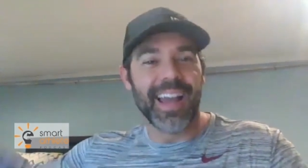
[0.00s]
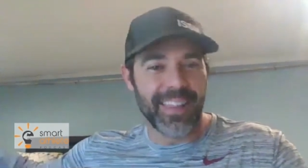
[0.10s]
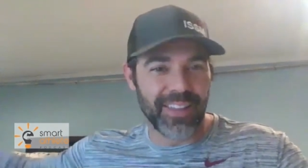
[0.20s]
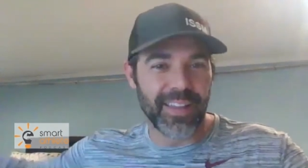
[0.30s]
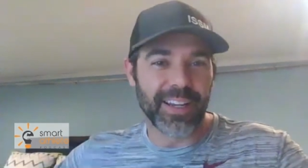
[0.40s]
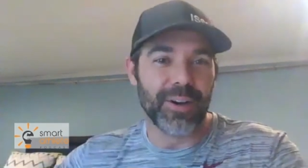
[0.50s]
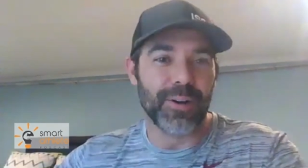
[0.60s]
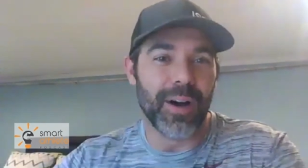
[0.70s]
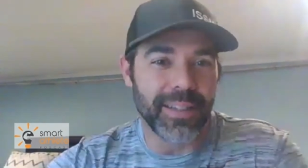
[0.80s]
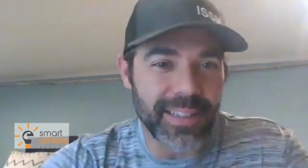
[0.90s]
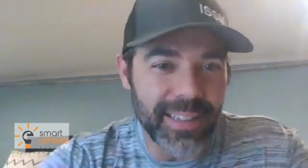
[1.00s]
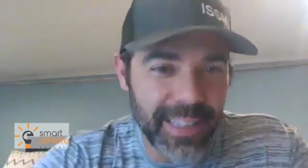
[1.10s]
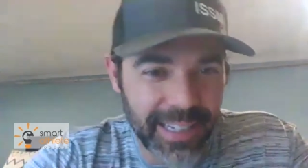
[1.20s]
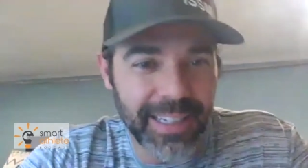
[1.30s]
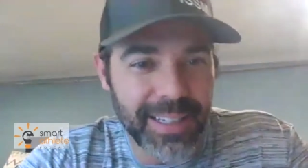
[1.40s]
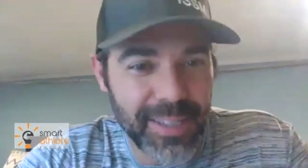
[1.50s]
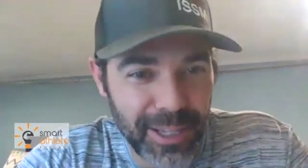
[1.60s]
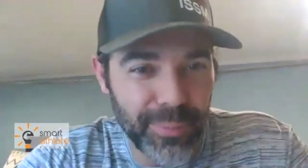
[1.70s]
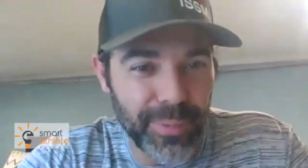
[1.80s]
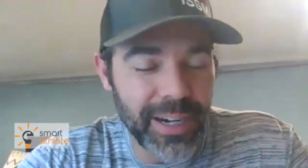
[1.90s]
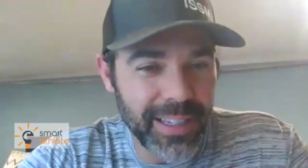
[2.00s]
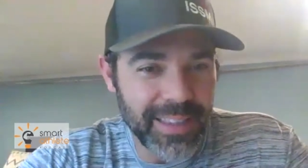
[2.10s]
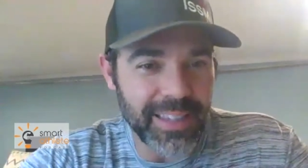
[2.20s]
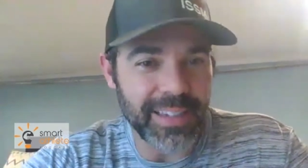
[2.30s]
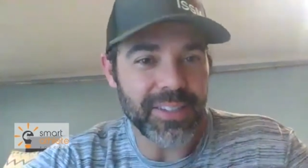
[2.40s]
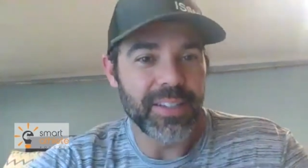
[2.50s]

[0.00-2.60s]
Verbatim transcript: and then they go on to eating and celebrating and things.